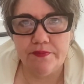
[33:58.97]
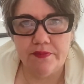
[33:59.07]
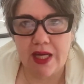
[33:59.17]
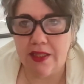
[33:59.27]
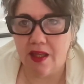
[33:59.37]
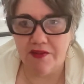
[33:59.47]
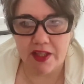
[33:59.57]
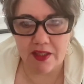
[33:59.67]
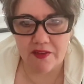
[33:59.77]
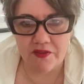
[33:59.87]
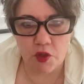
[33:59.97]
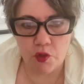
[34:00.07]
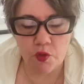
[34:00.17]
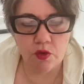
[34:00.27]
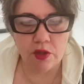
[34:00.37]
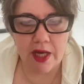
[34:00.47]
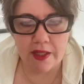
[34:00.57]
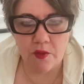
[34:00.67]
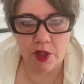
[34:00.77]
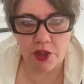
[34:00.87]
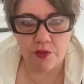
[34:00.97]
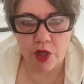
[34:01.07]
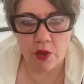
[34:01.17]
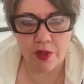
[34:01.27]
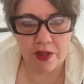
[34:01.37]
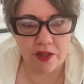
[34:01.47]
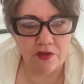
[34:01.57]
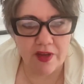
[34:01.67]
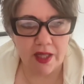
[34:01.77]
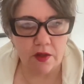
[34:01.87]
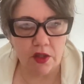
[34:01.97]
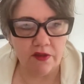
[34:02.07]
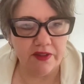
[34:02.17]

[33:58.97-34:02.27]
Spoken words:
I'd love it if you or anyone now that you've had a little of